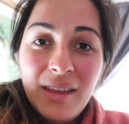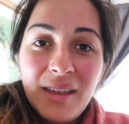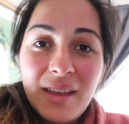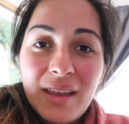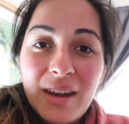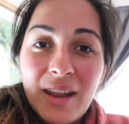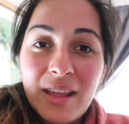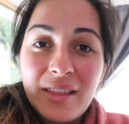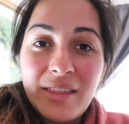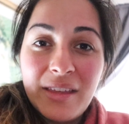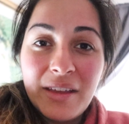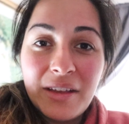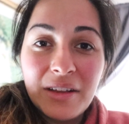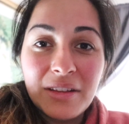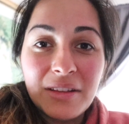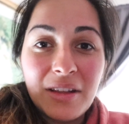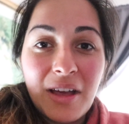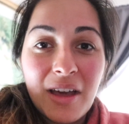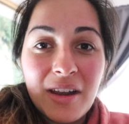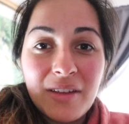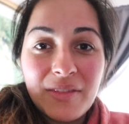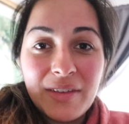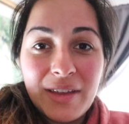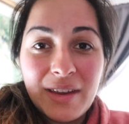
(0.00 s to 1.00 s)
And I think a
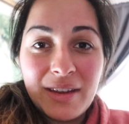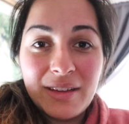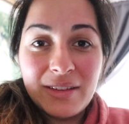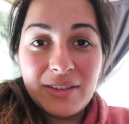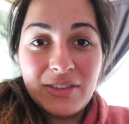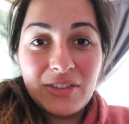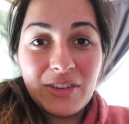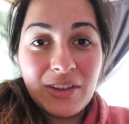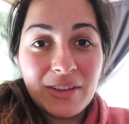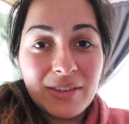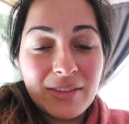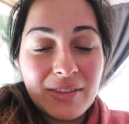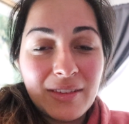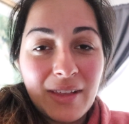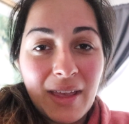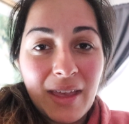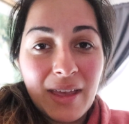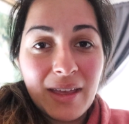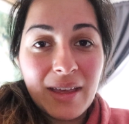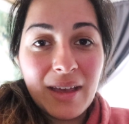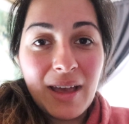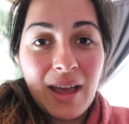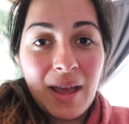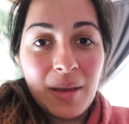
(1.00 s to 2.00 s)
lot of it is just
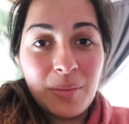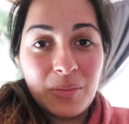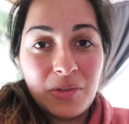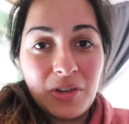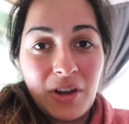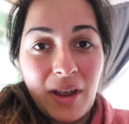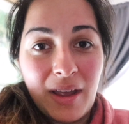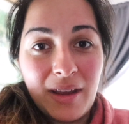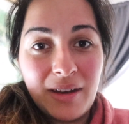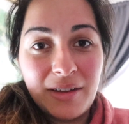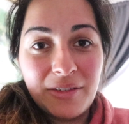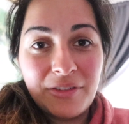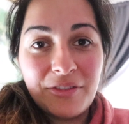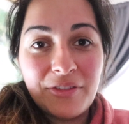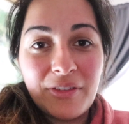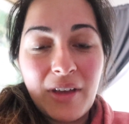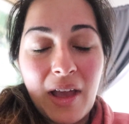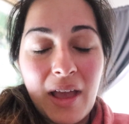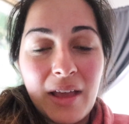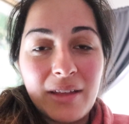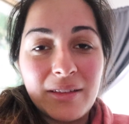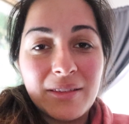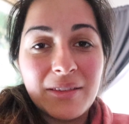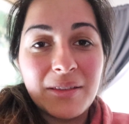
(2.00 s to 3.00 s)
like I'm trying to
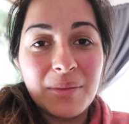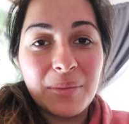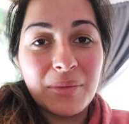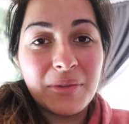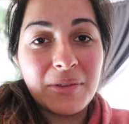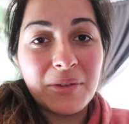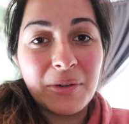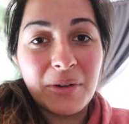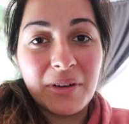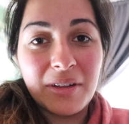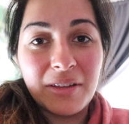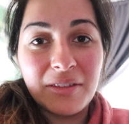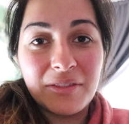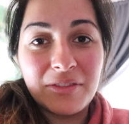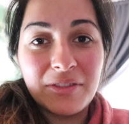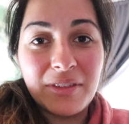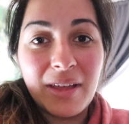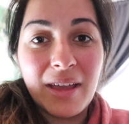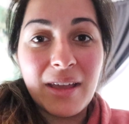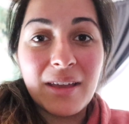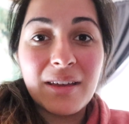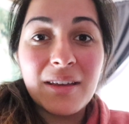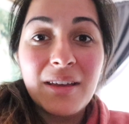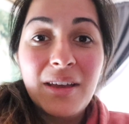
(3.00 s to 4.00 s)
find some sort of
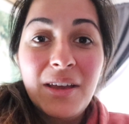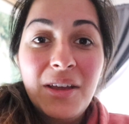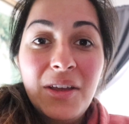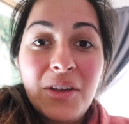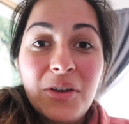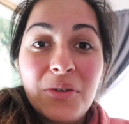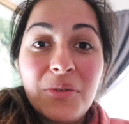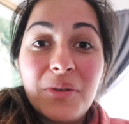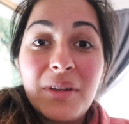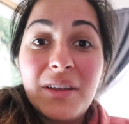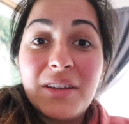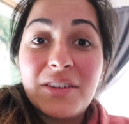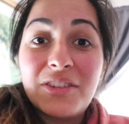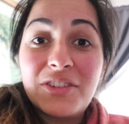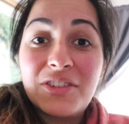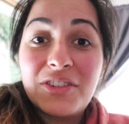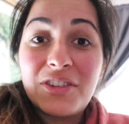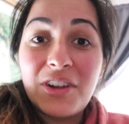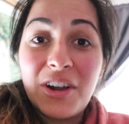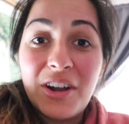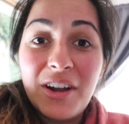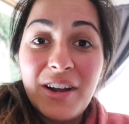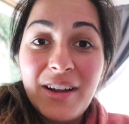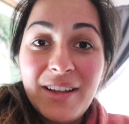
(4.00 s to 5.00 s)
like
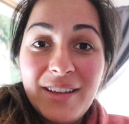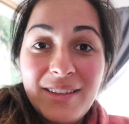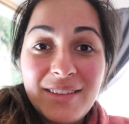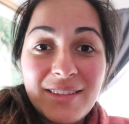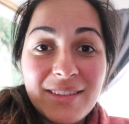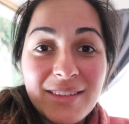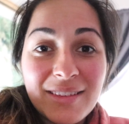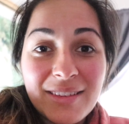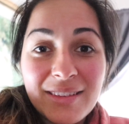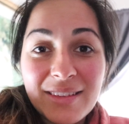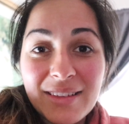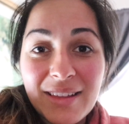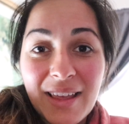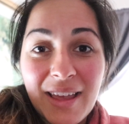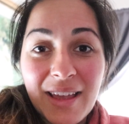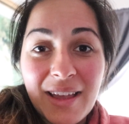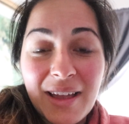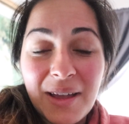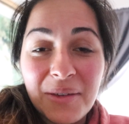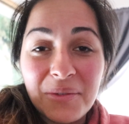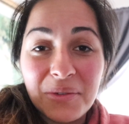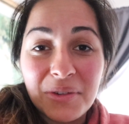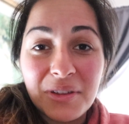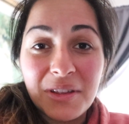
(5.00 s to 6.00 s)
reassurance. Like
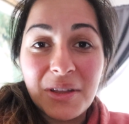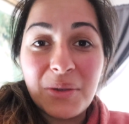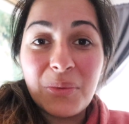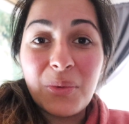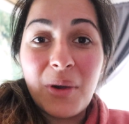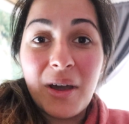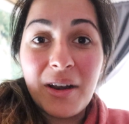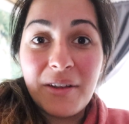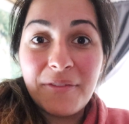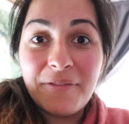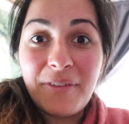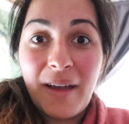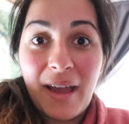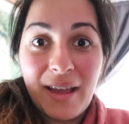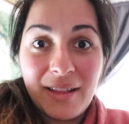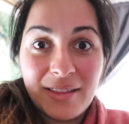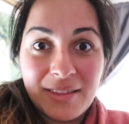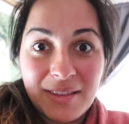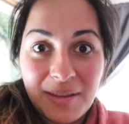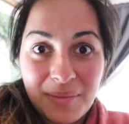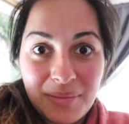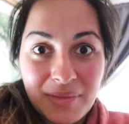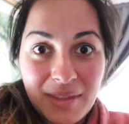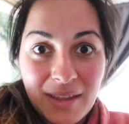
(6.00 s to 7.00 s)
I really want to find
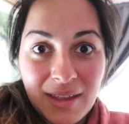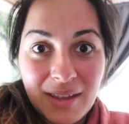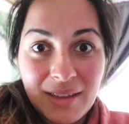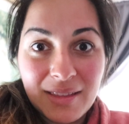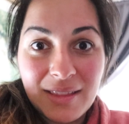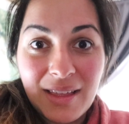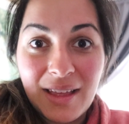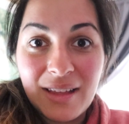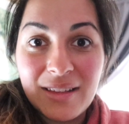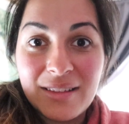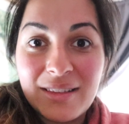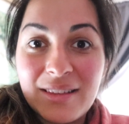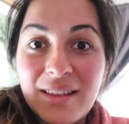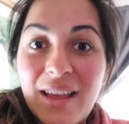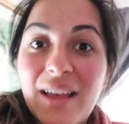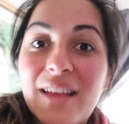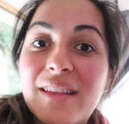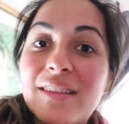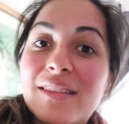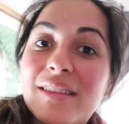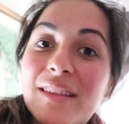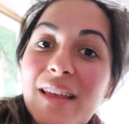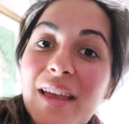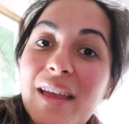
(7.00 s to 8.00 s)
something that
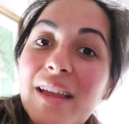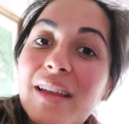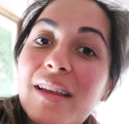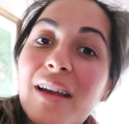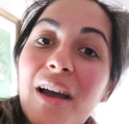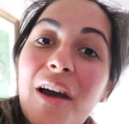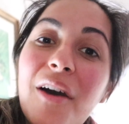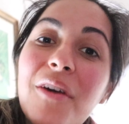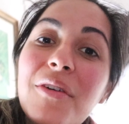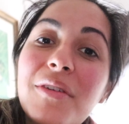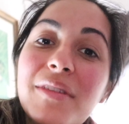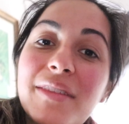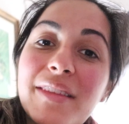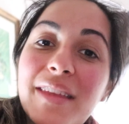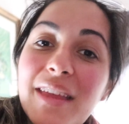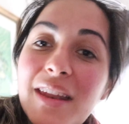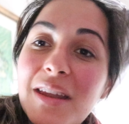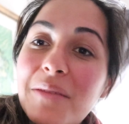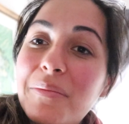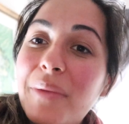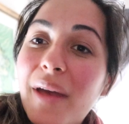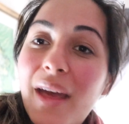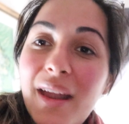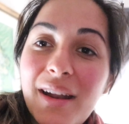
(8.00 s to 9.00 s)
says like, oh, it's
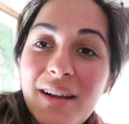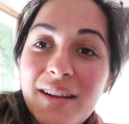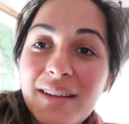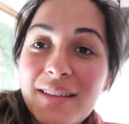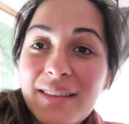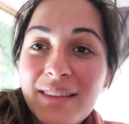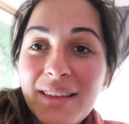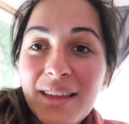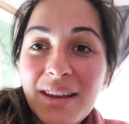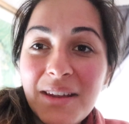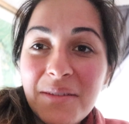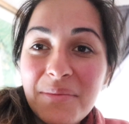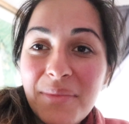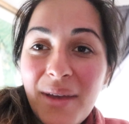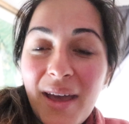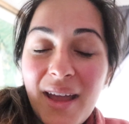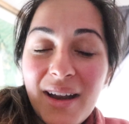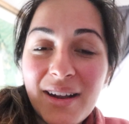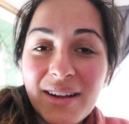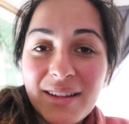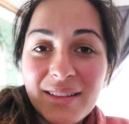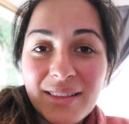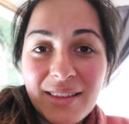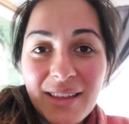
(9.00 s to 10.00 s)
getting better, it's getting
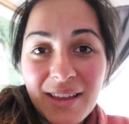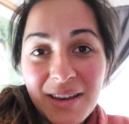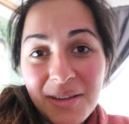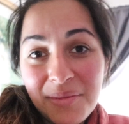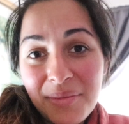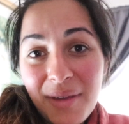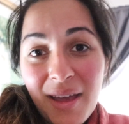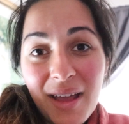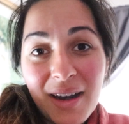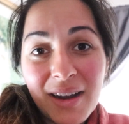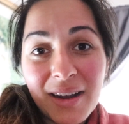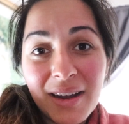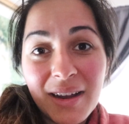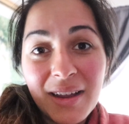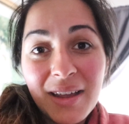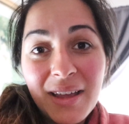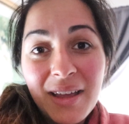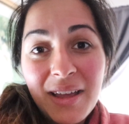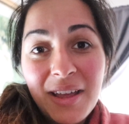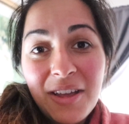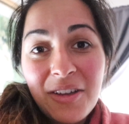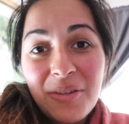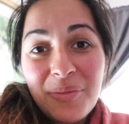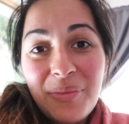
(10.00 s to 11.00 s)
better, it's getting better.
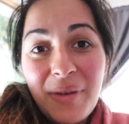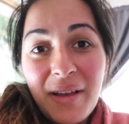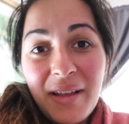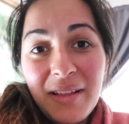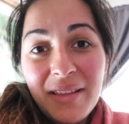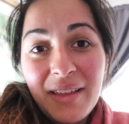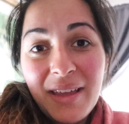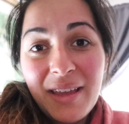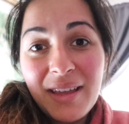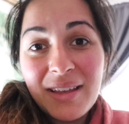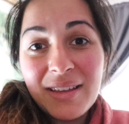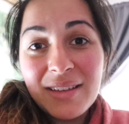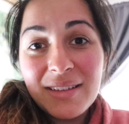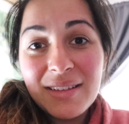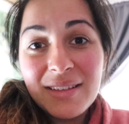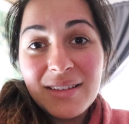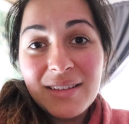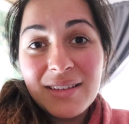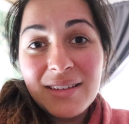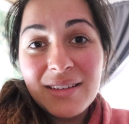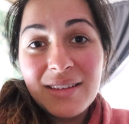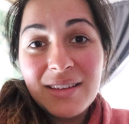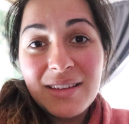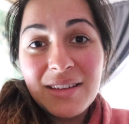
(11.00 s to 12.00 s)
But like
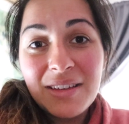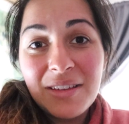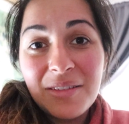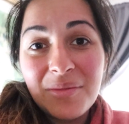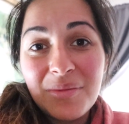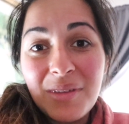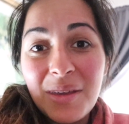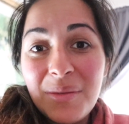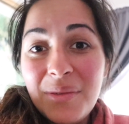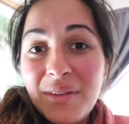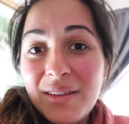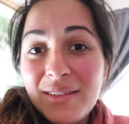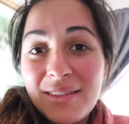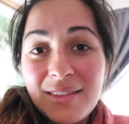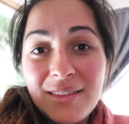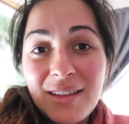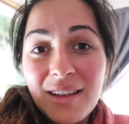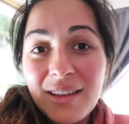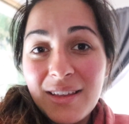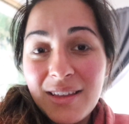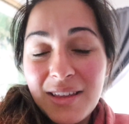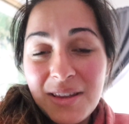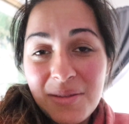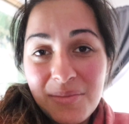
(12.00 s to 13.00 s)
maybe it's
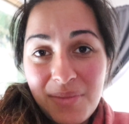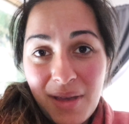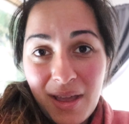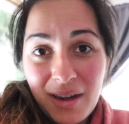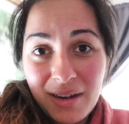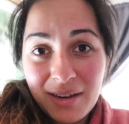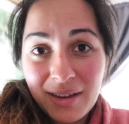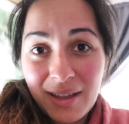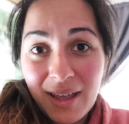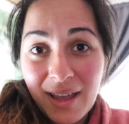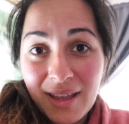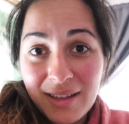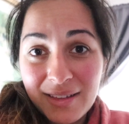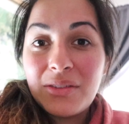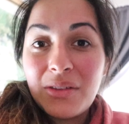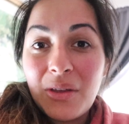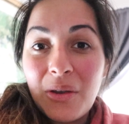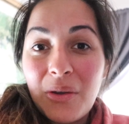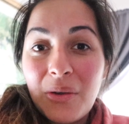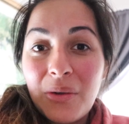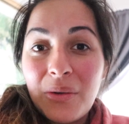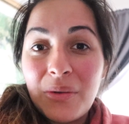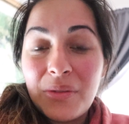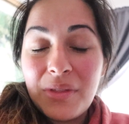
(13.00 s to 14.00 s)
not getting better yet.
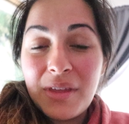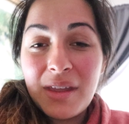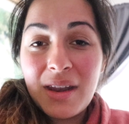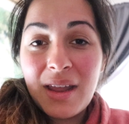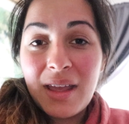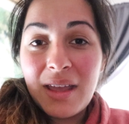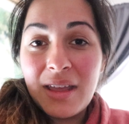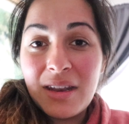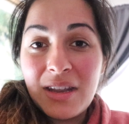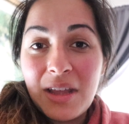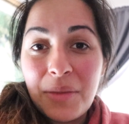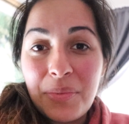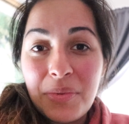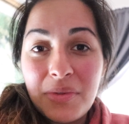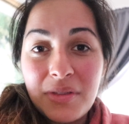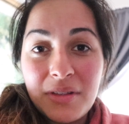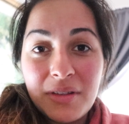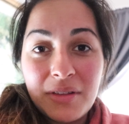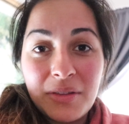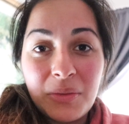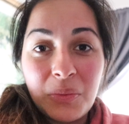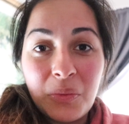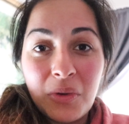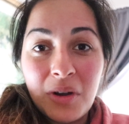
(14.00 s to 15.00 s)
So then I end up in
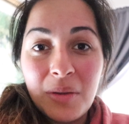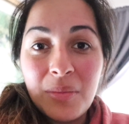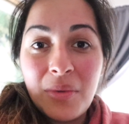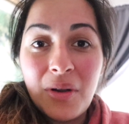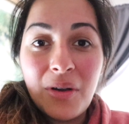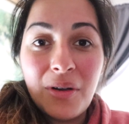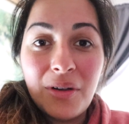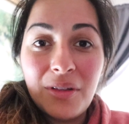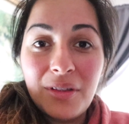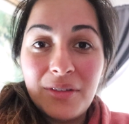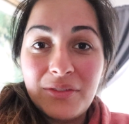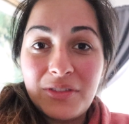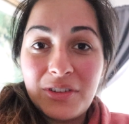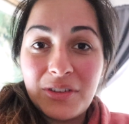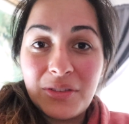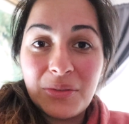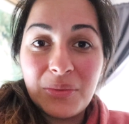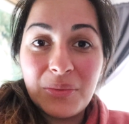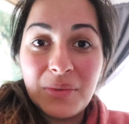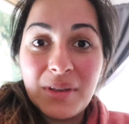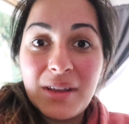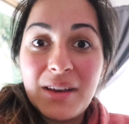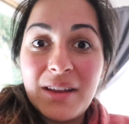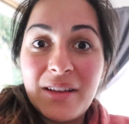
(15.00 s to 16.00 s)
this wormhole of just
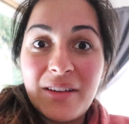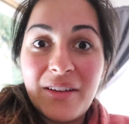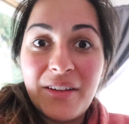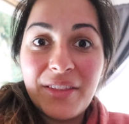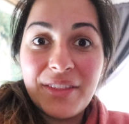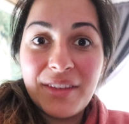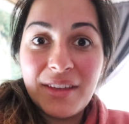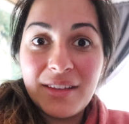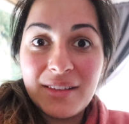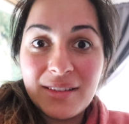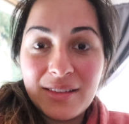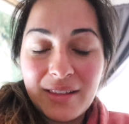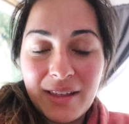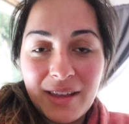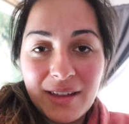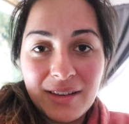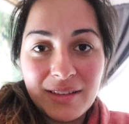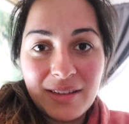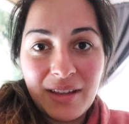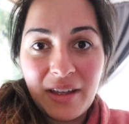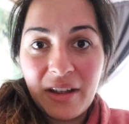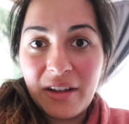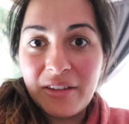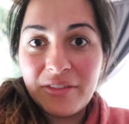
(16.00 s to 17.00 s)
reading all these like
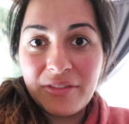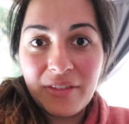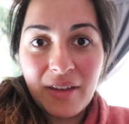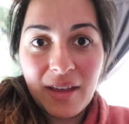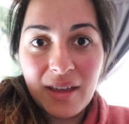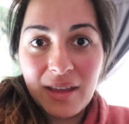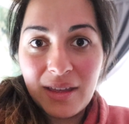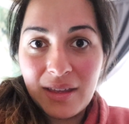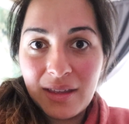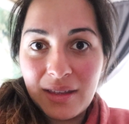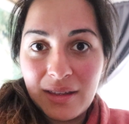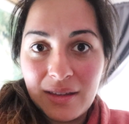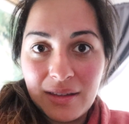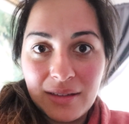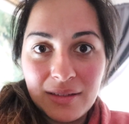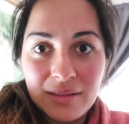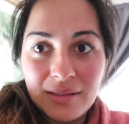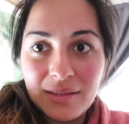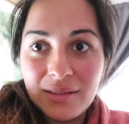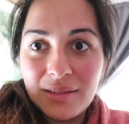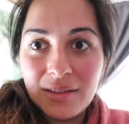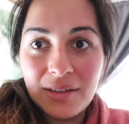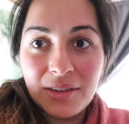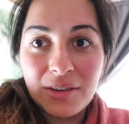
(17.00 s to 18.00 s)
terrifying,
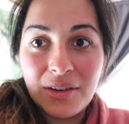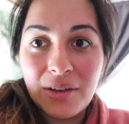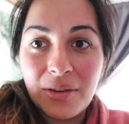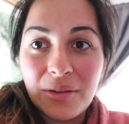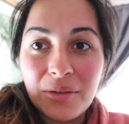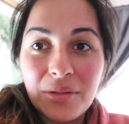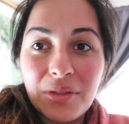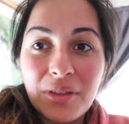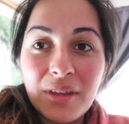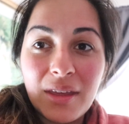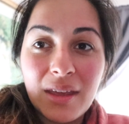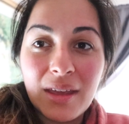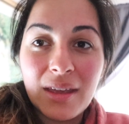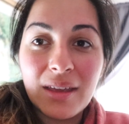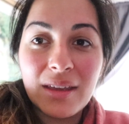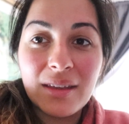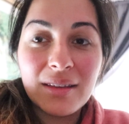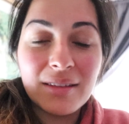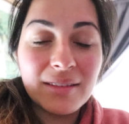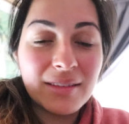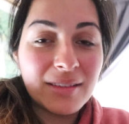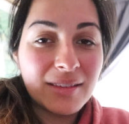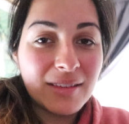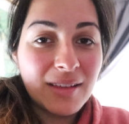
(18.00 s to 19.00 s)
you know,
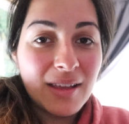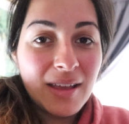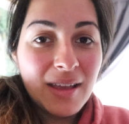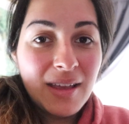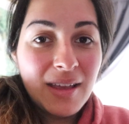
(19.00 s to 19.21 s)
things.